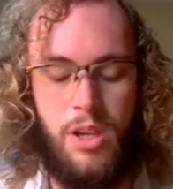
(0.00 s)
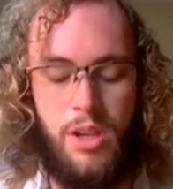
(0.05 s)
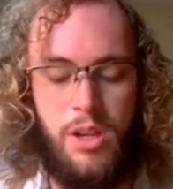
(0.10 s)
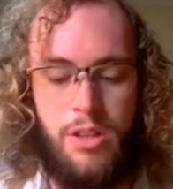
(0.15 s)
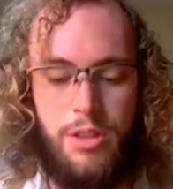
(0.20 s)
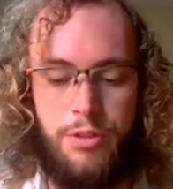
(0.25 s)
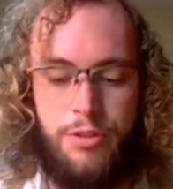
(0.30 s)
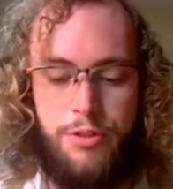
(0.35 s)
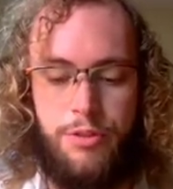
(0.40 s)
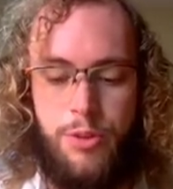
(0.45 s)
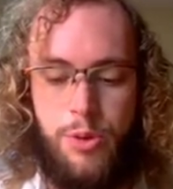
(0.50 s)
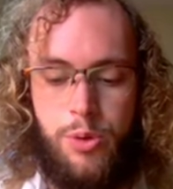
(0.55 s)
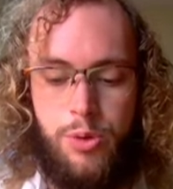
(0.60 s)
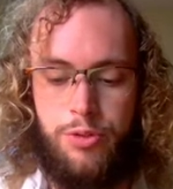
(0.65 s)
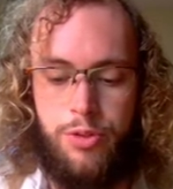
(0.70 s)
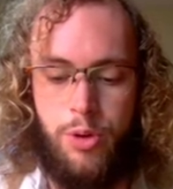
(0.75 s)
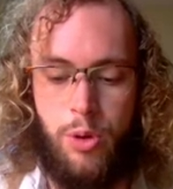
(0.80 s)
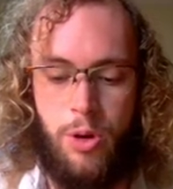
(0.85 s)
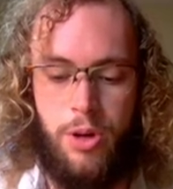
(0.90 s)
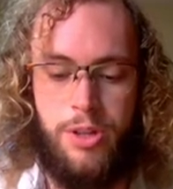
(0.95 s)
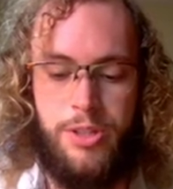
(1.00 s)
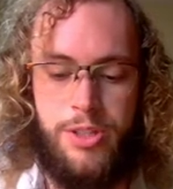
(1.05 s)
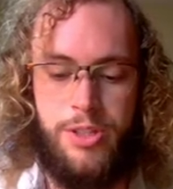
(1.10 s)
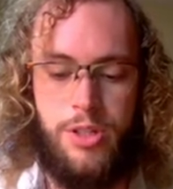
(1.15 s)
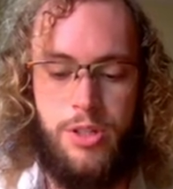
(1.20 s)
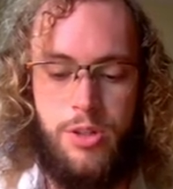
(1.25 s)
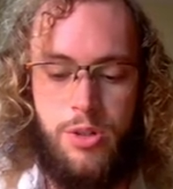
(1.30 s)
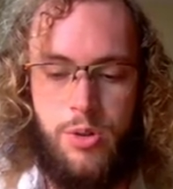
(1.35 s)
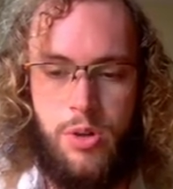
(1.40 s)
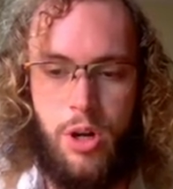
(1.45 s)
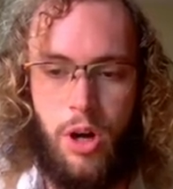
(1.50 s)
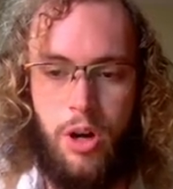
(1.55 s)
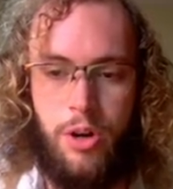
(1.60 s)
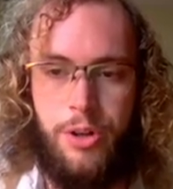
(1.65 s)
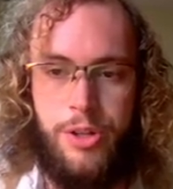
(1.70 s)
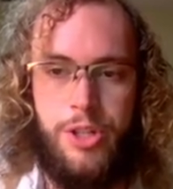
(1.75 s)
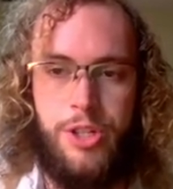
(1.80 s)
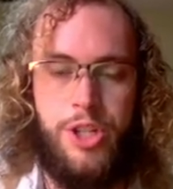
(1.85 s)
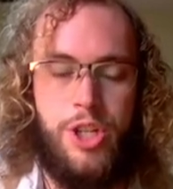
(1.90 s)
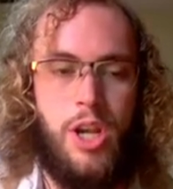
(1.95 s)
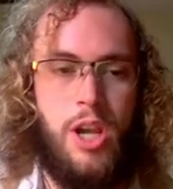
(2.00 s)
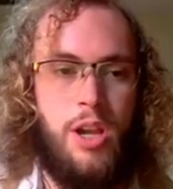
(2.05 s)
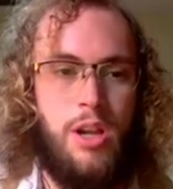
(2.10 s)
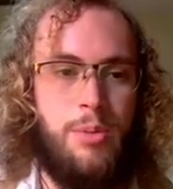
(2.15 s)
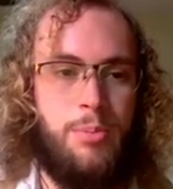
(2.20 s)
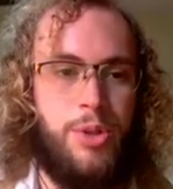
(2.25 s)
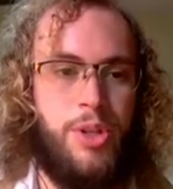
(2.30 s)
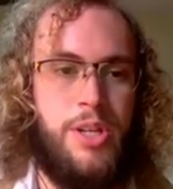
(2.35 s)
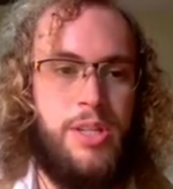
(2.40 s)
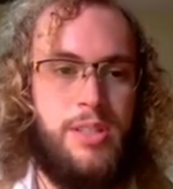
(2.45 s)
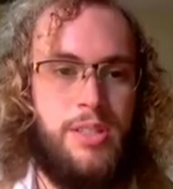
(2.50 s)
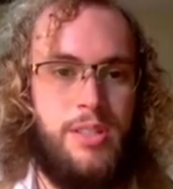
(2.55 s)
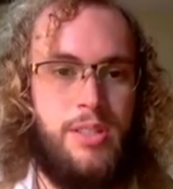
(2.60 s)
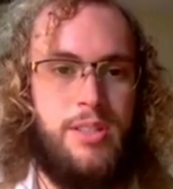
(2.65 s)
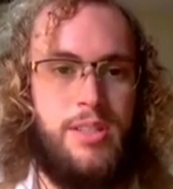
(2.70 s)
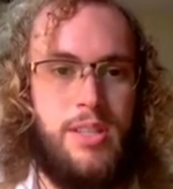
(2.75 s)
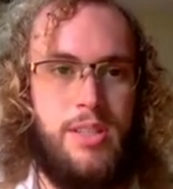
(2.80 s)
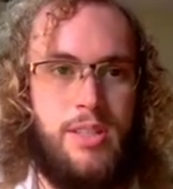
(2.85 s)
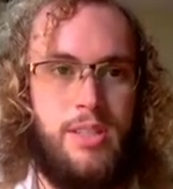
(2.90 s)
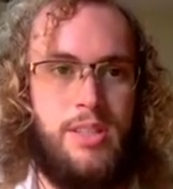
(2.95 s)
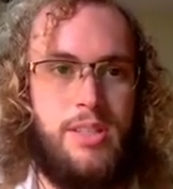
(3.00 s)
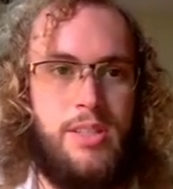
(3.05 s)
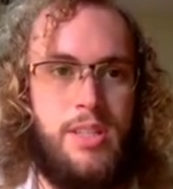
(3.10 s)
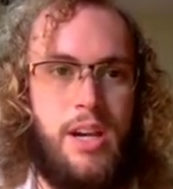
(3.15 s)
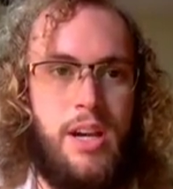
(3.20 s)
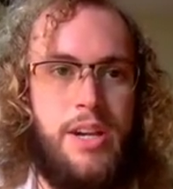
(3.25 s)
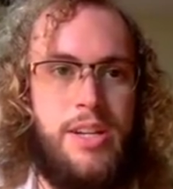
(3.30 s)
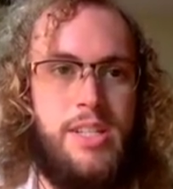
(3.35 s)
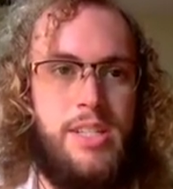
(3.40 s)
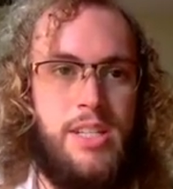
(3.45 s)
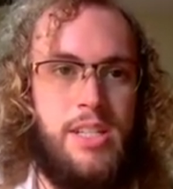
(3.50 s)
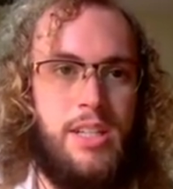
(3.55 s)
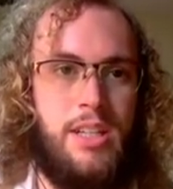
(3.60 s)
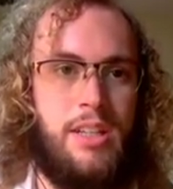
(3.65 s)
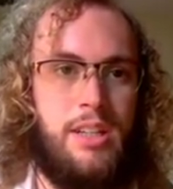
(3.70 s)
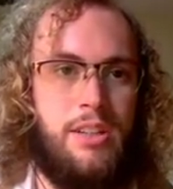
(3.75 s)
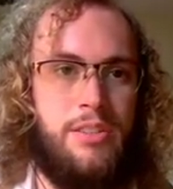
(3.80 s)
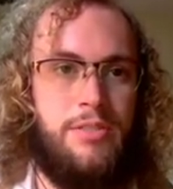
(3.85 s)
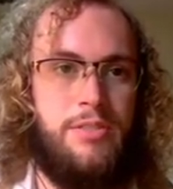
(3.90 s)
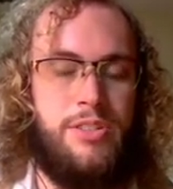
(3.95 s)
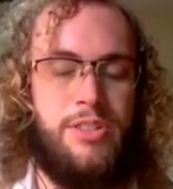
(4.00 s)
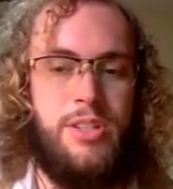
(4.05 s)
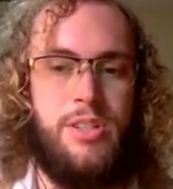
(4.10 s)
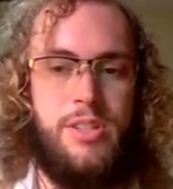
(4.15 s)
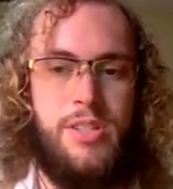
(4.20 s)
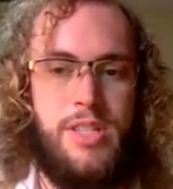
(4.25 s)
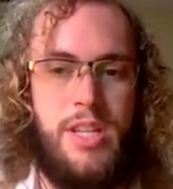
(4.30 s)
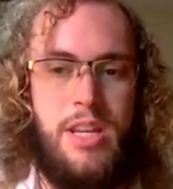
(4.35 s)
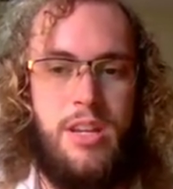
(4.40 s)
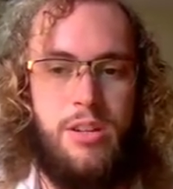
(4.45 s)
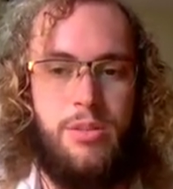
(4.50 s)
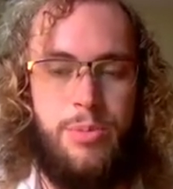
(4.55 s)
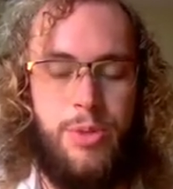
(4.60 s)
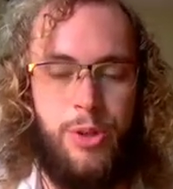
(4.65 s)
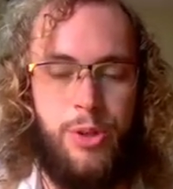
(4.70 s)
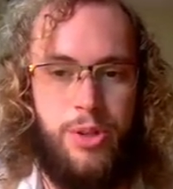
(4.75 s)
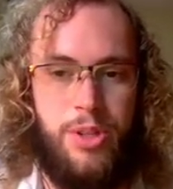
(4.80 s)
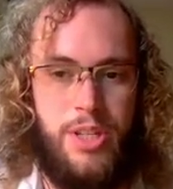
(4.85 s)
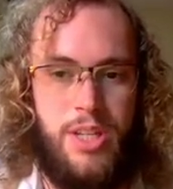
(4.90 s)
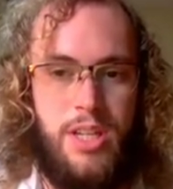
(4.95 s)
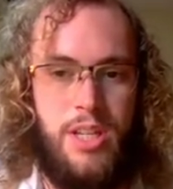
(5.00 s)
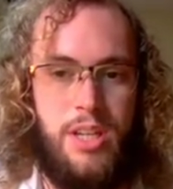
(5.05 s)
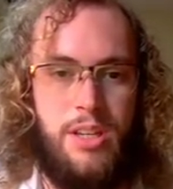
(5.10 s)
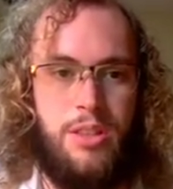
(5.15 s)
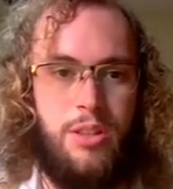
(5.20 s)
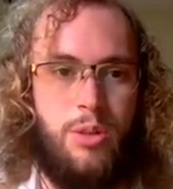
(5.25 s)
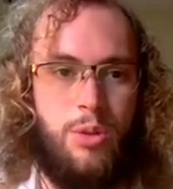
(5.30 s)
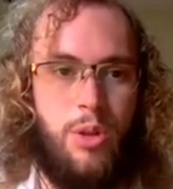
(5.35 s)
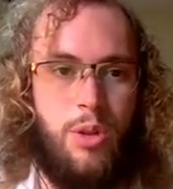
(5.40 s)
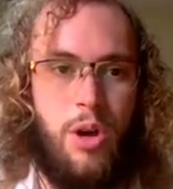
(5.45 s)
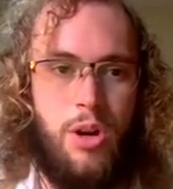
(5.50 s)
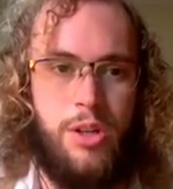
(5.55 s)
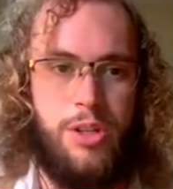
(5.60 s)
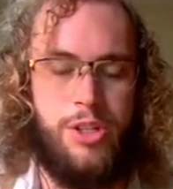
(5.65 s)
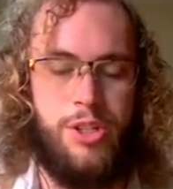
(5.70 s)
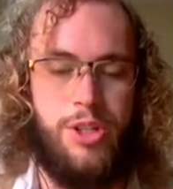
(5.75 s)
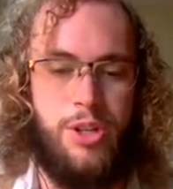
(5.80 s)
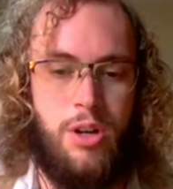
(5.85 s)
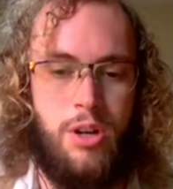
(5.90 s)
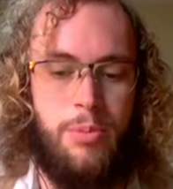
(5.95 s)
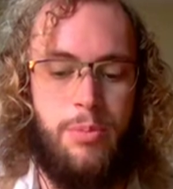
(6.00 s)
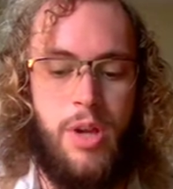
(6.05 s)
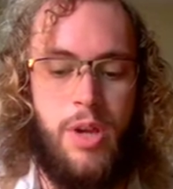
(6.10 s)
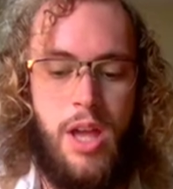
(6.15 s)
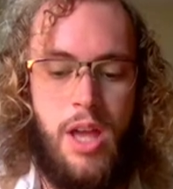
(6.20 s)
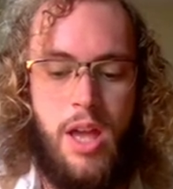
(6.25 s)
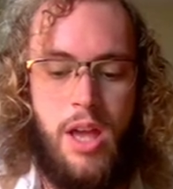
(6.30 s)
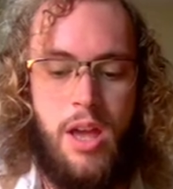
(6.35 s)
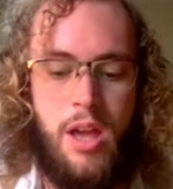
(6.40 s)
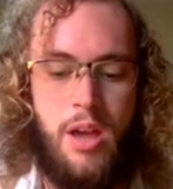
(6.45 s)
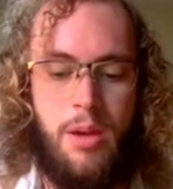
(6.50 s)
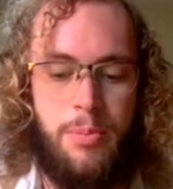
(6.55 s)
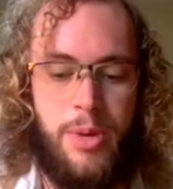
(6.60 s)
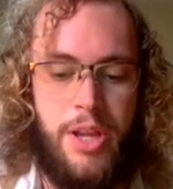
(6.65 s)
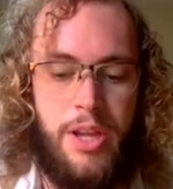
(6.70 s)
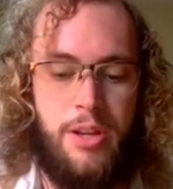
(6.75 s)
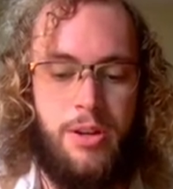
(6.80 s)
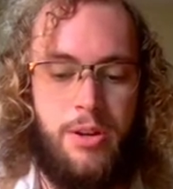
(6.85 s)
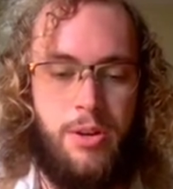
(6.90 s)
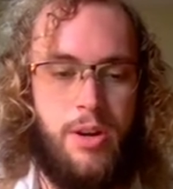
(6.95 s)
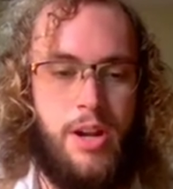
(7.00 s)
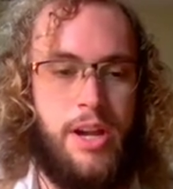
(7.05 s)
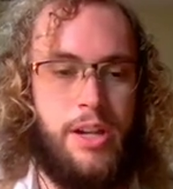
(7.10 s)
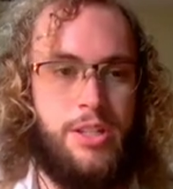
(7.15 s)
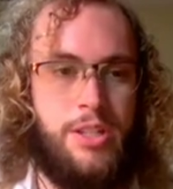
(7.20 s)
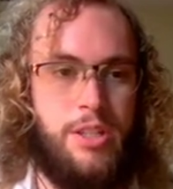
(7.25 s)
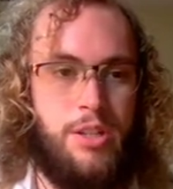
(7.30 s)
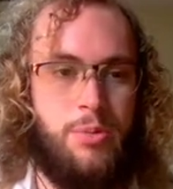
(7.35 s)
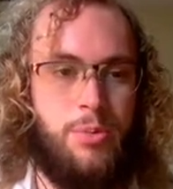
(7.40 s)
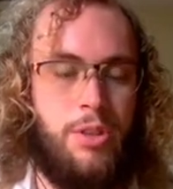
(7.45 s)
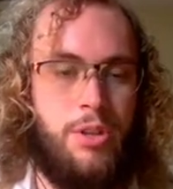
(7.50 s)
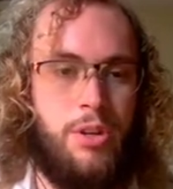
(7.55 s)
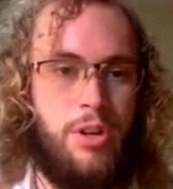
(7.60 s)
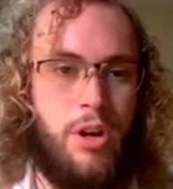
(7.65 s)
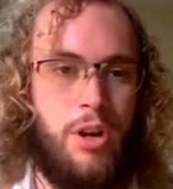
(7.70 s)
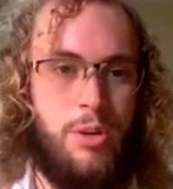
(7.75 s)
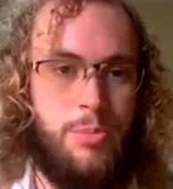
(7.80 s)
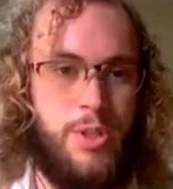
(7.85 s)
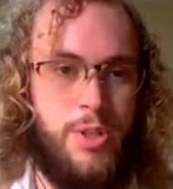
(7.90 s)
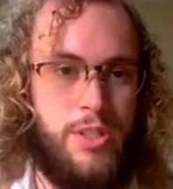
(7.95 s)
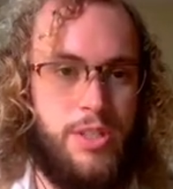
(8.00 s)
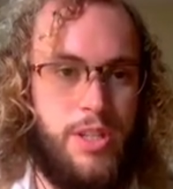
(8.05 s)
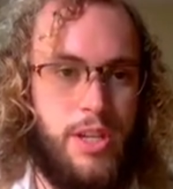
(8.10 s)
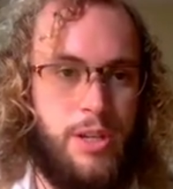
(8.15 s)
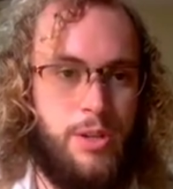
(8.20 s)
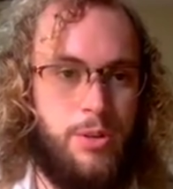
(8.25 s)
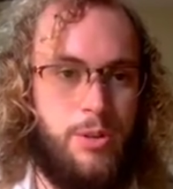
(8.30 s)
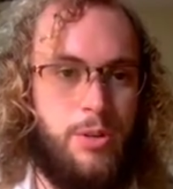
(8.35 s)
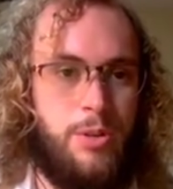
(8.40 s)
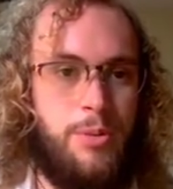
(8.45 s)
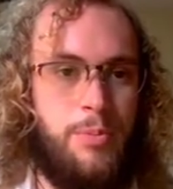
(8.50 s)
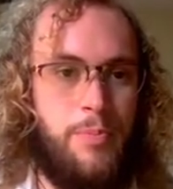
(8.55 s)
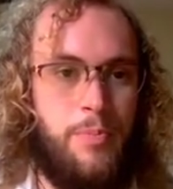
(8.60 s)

The food forest at New College plays into this idea of sustainability in the long term by interacting with the carbon cycle.